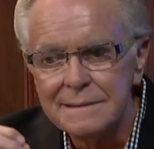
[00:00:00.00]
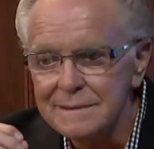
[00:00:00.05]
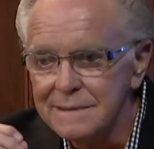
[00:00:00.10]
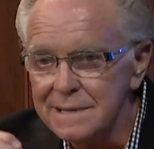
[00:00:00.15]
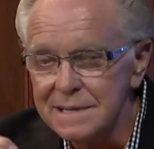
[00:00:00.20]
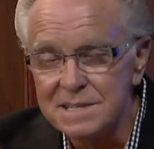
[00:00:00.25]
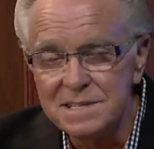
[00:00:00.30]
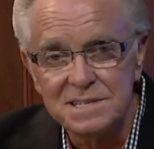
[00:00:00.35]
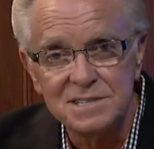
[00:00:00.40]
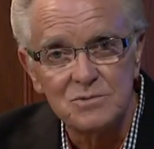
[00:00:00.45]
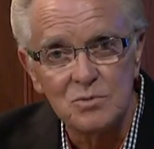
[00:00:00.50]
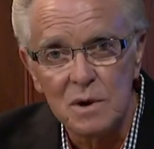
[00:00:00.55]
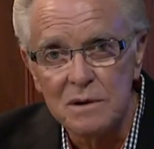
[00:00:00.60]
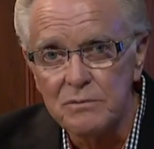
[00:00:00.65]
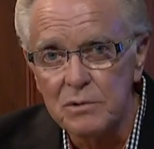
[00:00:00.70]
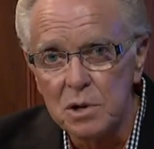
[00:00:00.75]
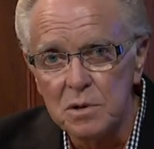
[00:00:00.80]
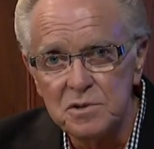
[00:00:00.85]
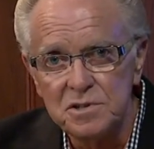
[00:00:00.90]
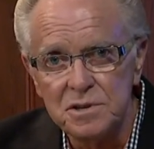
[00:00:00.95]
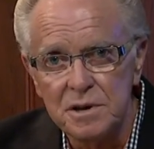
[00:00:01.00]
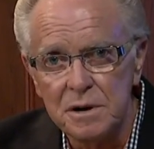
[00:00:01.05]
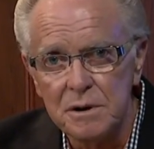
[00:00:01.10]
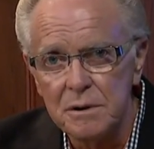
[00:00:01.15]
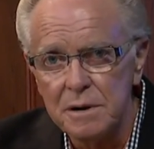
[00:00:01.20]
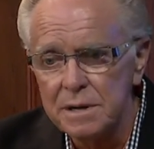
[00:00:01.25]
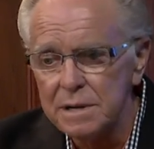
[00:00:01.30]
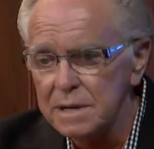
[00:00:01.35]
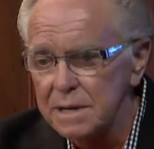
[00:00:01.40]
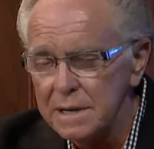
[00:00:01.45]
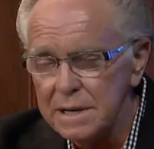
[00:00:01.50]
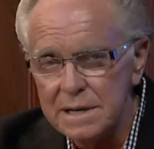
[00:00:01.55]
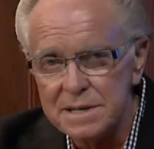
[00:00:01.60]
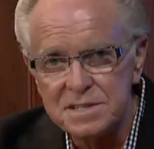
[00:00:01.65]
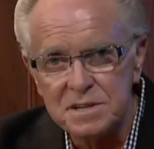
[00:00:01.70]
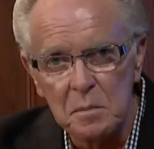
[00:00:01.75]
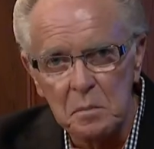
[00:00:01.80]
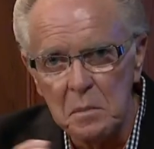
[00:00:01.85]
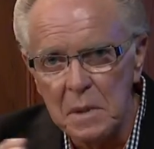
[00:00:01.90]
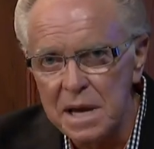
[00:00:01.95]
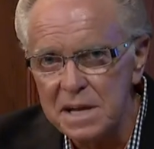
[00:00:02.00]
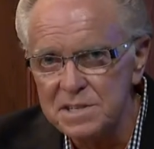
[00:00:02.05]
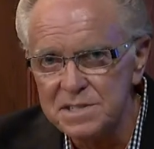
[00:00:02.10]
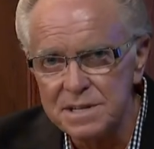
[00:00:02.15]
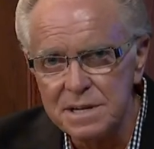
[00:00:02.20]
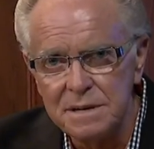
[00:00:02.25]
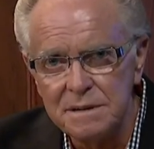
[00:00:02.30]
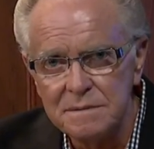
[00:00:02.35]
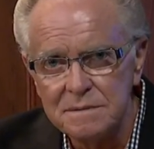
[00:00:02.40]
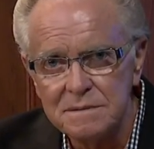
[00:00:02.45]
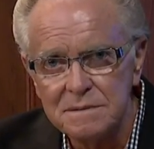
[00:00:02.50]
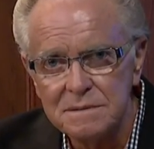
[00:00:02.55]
This is revolutionary. It's amazing.